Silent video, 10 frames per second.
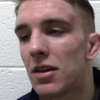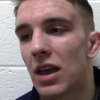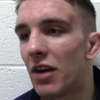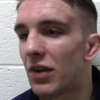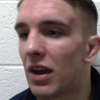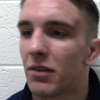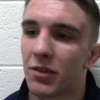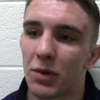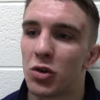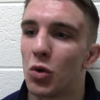yeah, if, I,
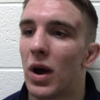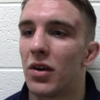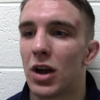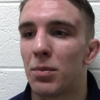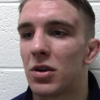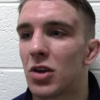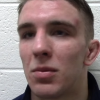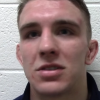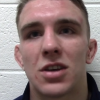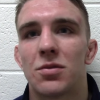if I'm too wound up, I'll tell
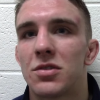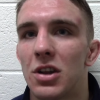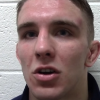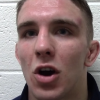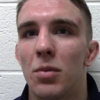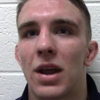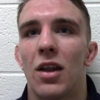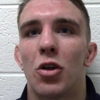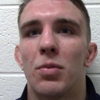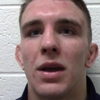myself, you know, calm down
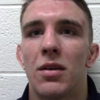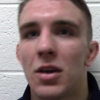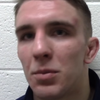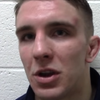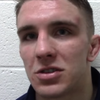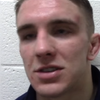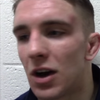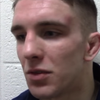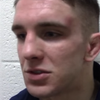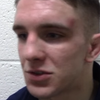a little bit, be
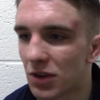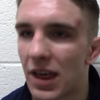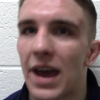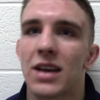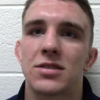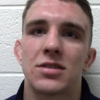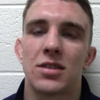yourself, just relax.